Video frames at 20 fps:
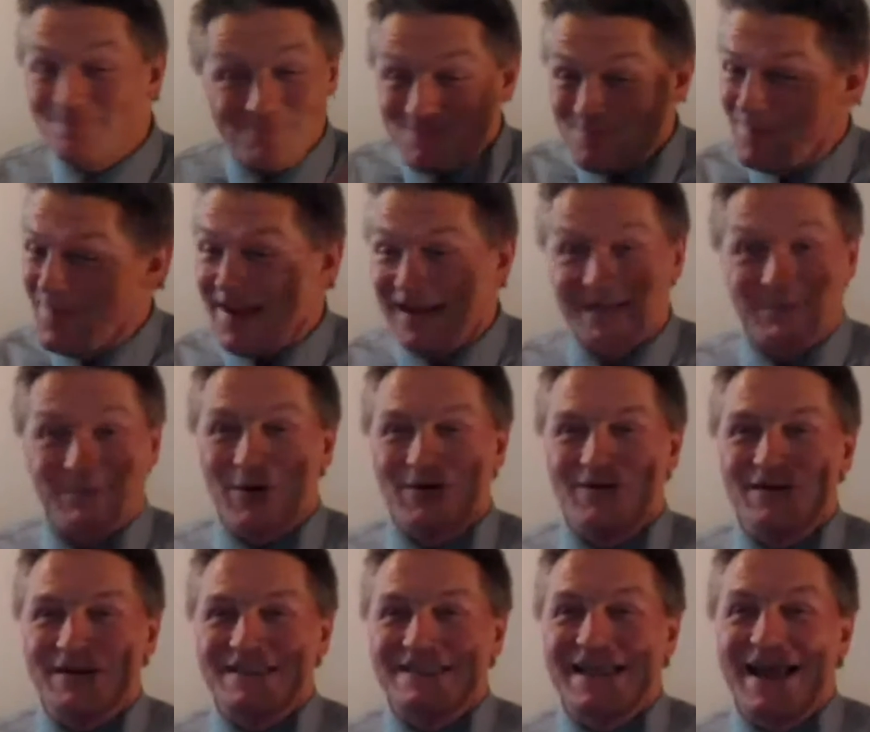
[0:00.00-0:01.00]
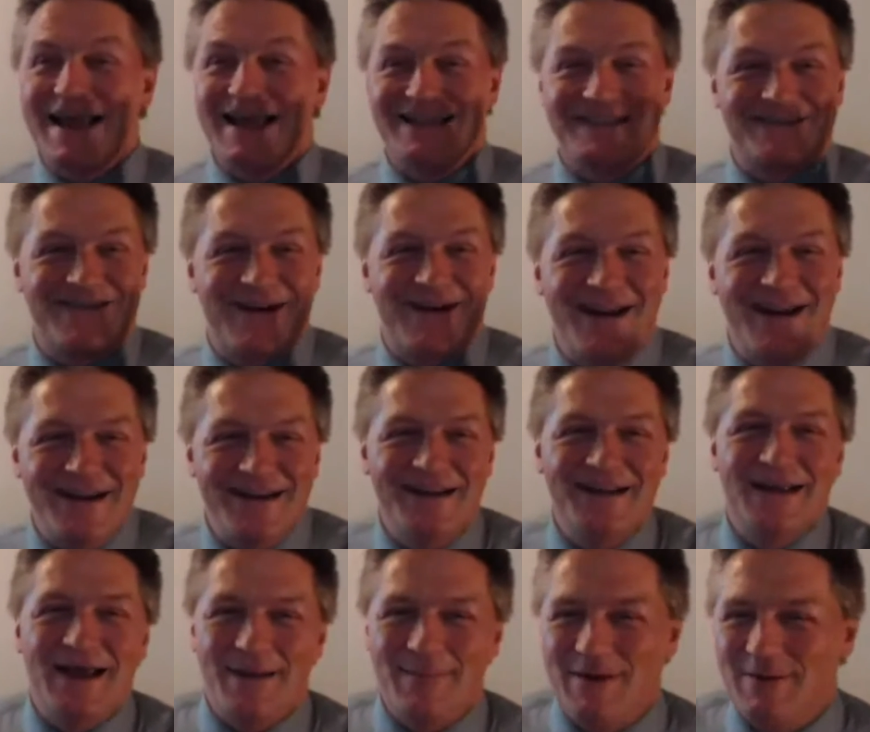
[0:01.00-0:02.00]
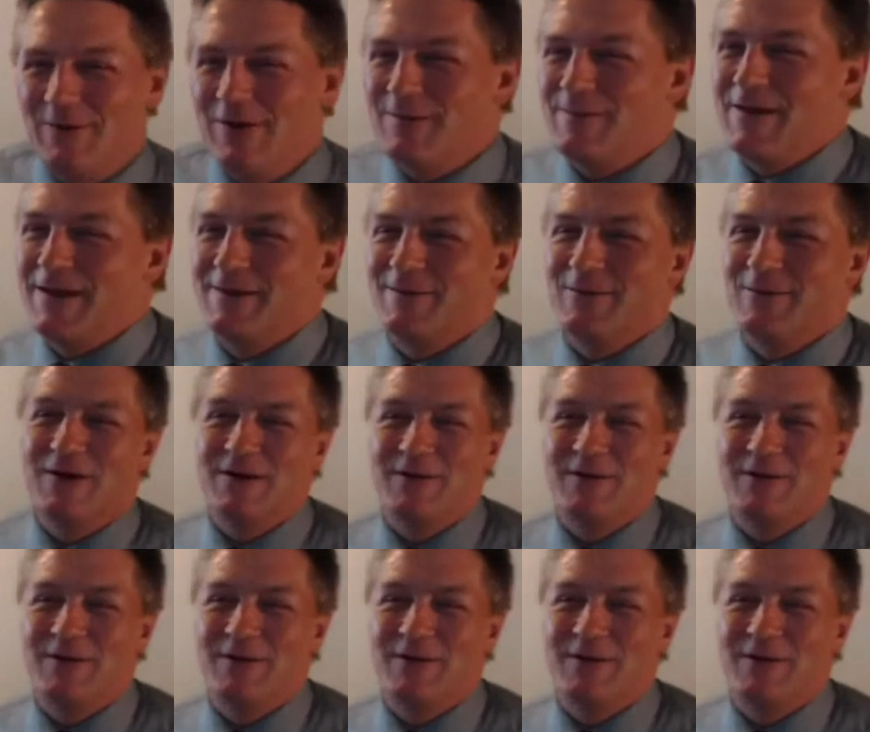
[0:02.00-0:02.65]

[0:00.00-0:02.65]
Makes perfect sense, right? I mean, what content